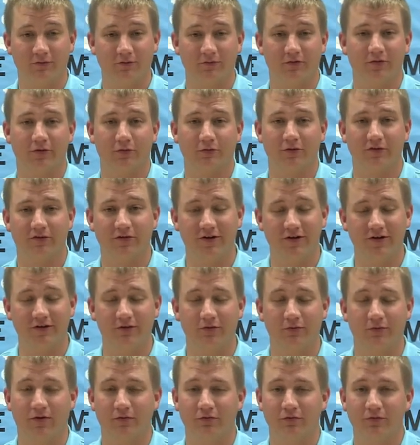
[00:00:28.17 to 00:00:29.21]
And we're, so we're studying
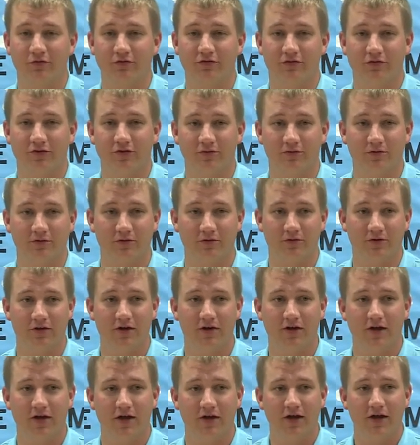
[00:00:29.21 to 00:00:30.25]
the Revolutionary War.